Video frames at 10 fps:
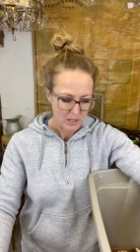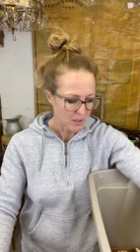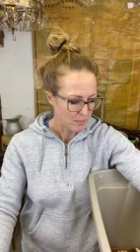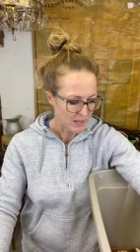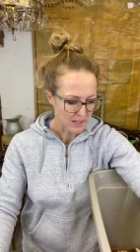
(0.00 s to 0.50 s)

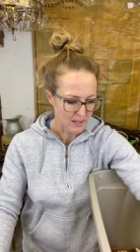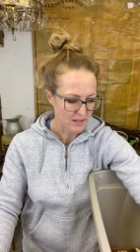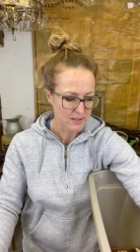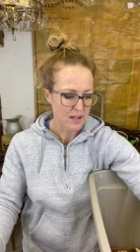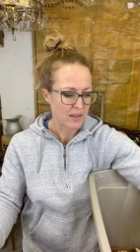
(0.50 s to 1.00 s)

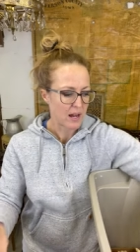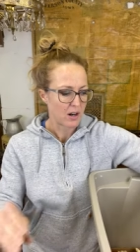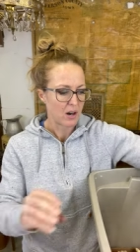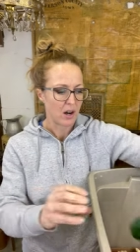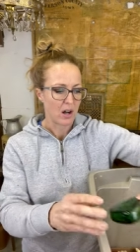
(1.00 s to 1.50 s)
because
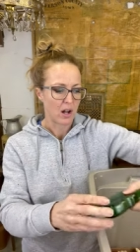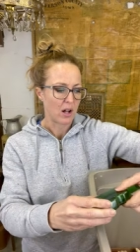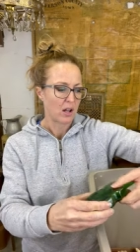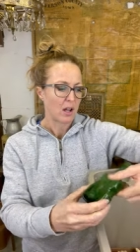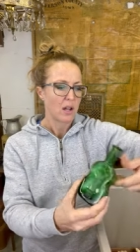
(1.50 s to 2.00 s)
they're
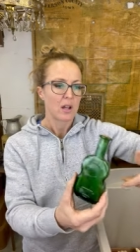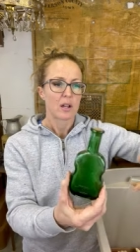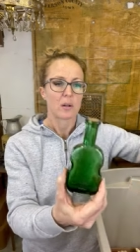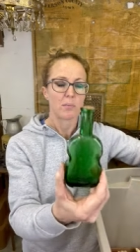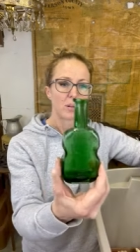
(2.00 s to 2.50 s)
all
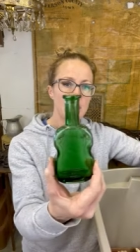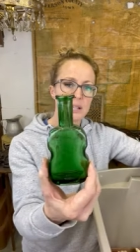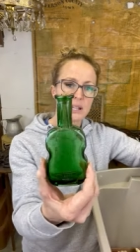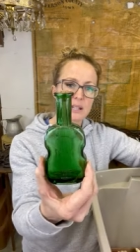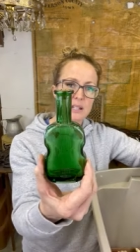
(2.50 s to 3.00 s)

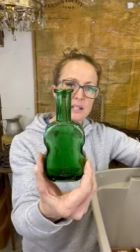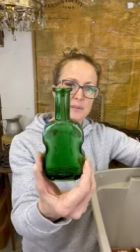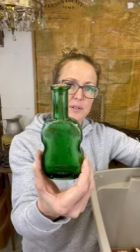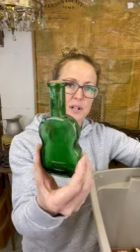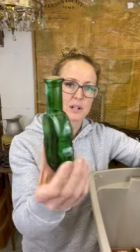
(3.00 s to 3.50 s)
completely
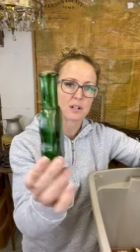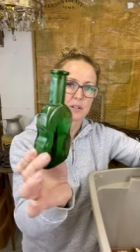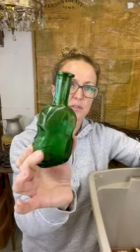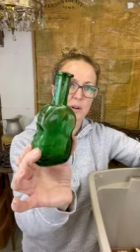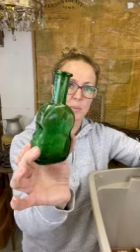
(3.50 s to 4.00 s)
different
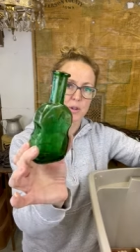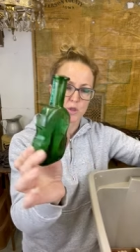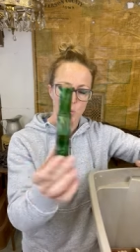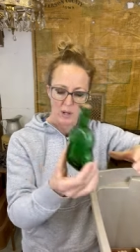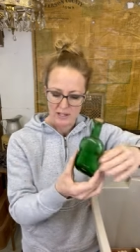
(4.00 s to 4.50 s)
from those
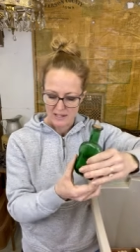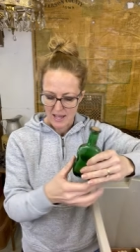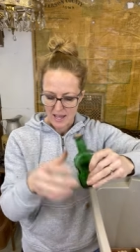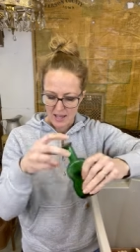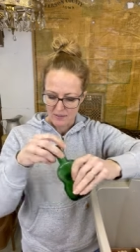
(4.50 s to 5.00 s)
ones that
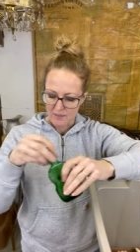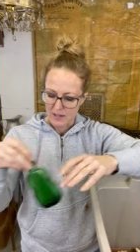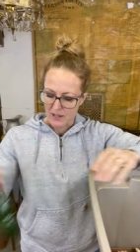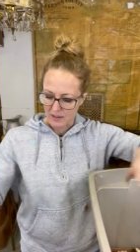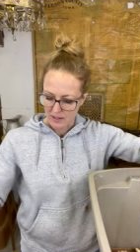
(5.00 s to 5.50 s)
had
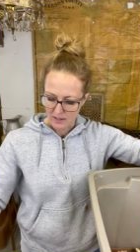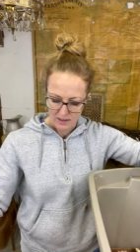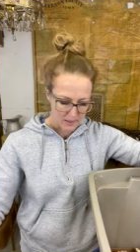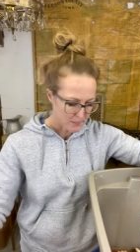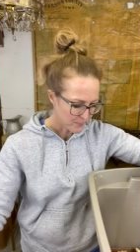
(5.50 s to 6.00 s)
vanilla in
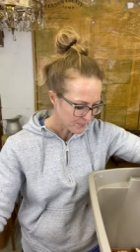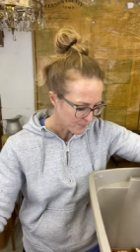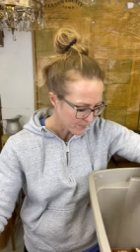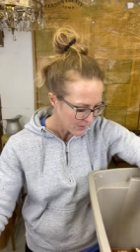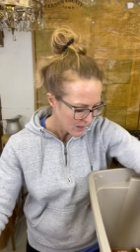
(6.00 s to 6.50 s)
them.
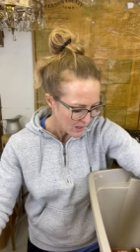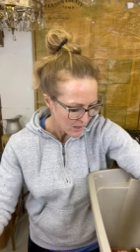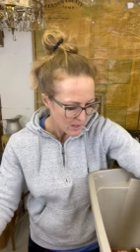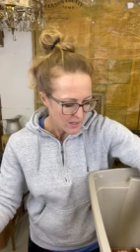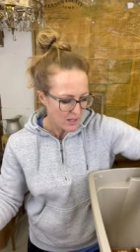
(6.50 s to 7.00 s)

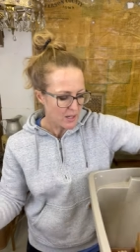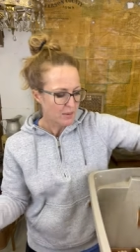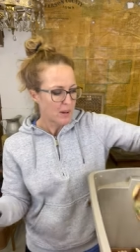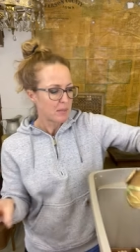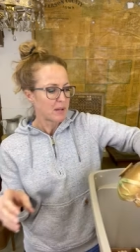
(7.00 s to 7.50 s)
Here
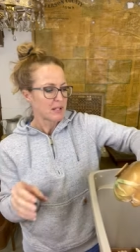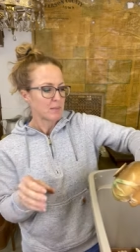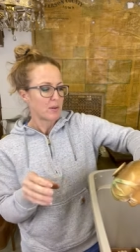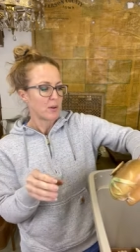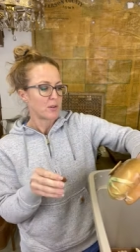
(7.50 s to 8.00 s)
maybe is my
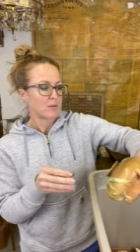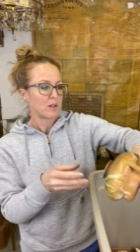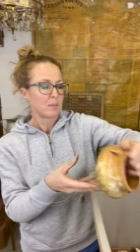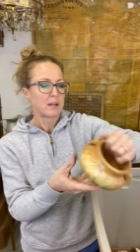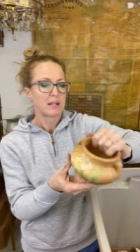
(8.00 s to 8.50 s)
Roseville
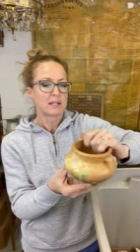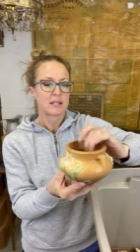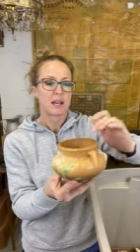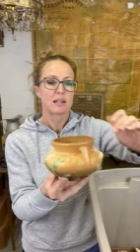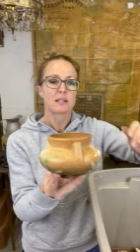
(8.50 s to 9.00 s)
piece,
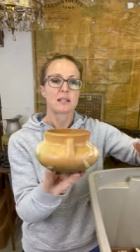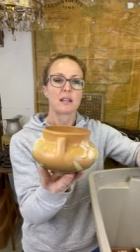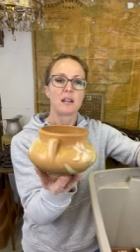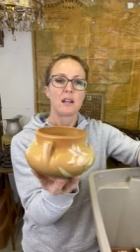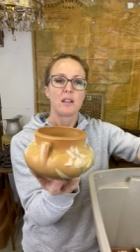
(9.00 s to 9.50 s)
yes.
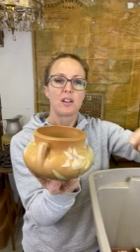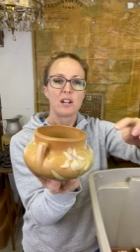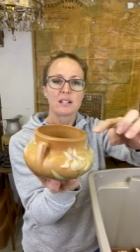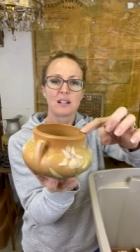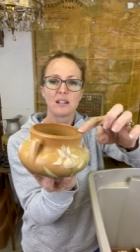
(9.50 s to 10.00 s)
There
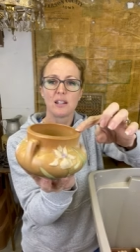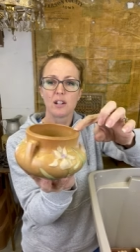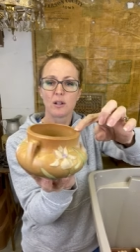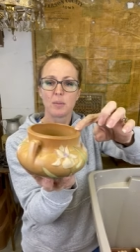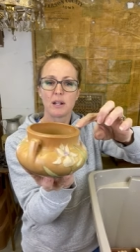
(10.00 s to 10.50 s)
is a
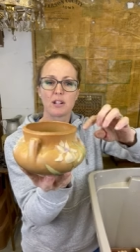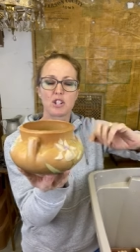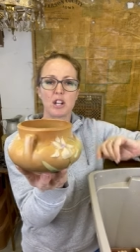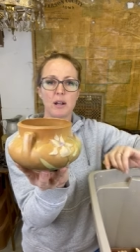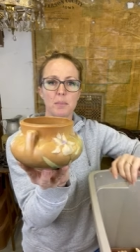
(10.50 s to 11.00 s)
little bit of
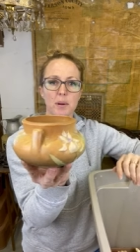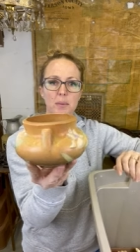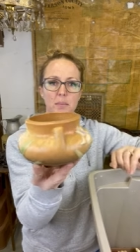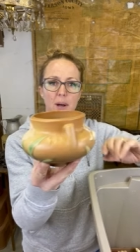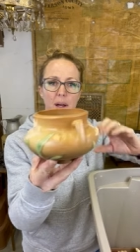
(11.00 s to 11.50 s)
chip,
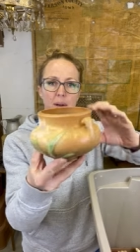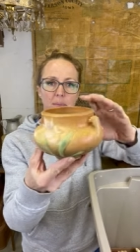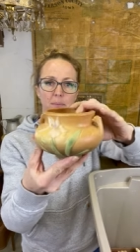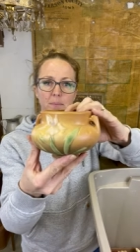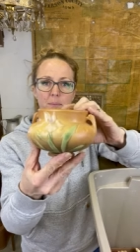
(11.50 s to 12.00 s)
but
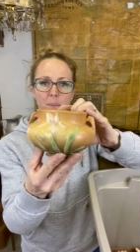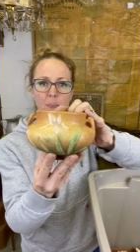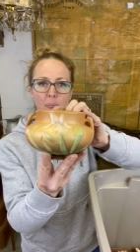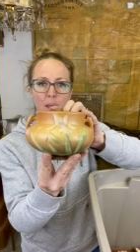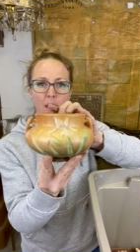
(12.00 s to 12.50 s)

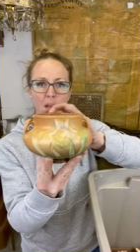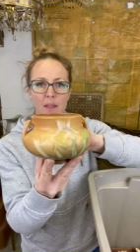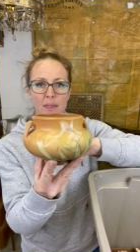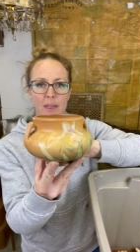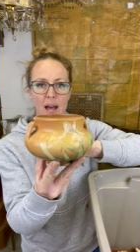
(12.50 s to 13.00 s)

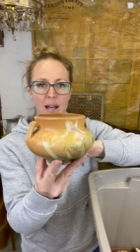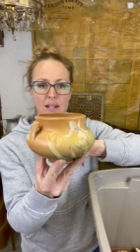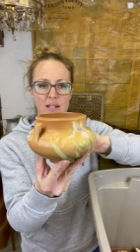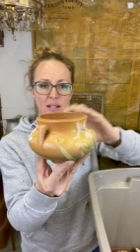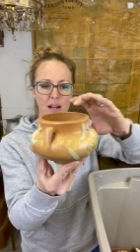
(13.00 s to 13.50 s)
that
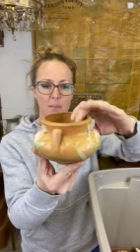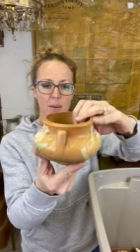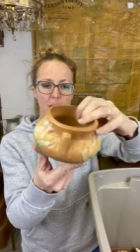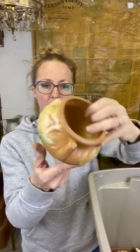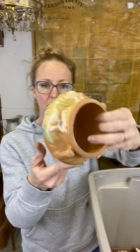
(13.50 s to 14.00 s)
does not
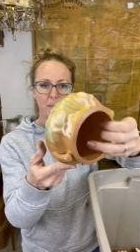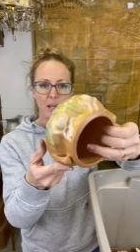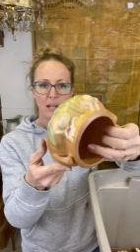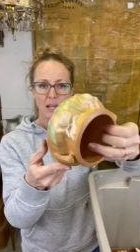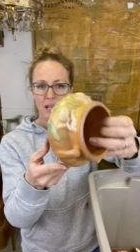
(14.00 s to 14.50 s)
bother me.